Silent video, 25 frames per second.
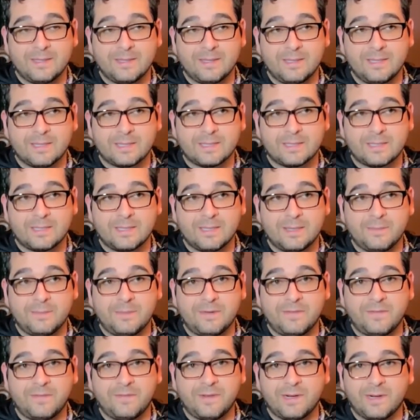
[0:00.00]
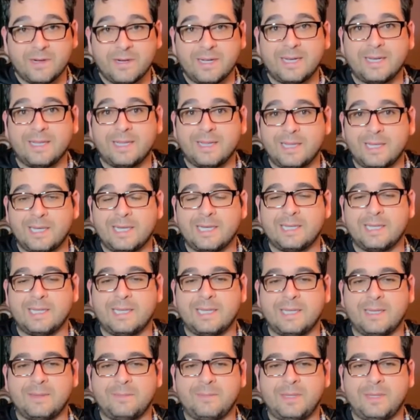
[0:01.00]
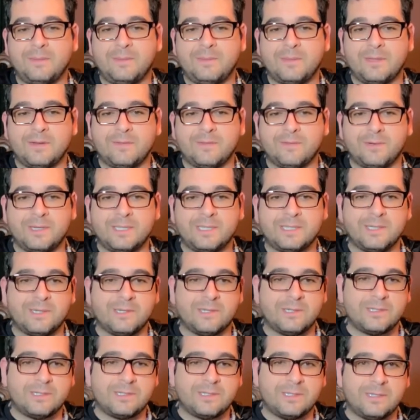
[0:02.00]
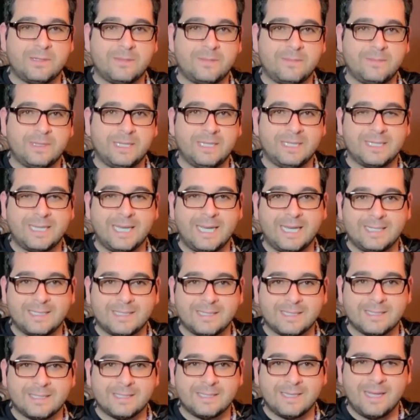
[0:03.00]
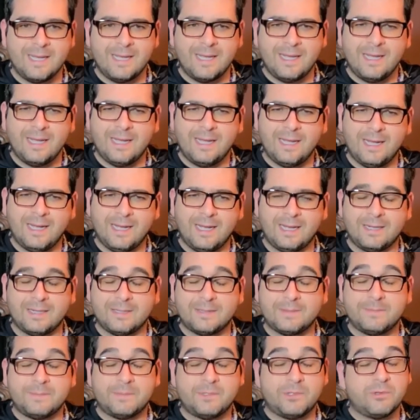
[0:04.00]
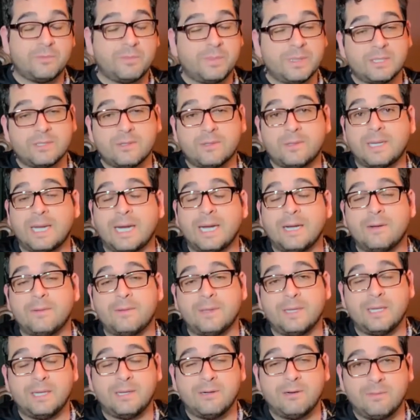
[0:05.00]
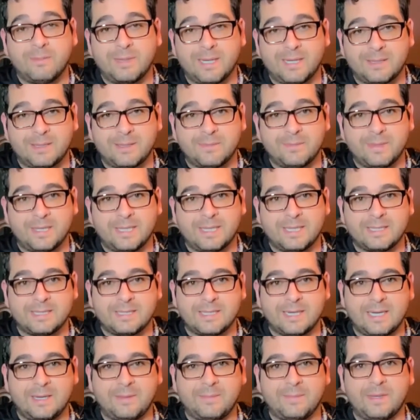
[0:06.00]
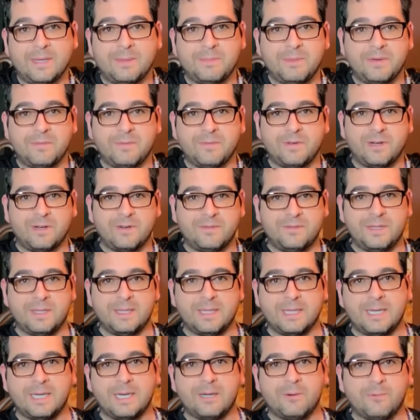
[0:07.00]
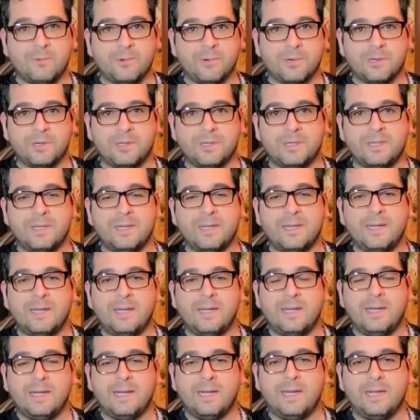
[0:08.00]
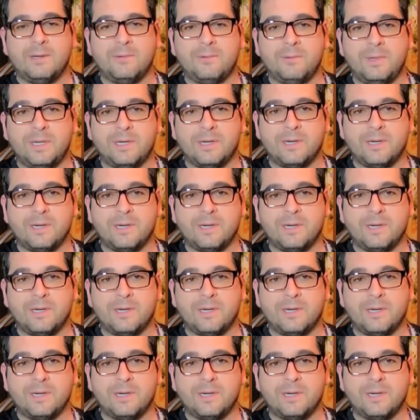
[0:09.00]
it's going to be very unlikely that people have researched these cases. And truth be told, I only know about them because I am involved in the gun world, and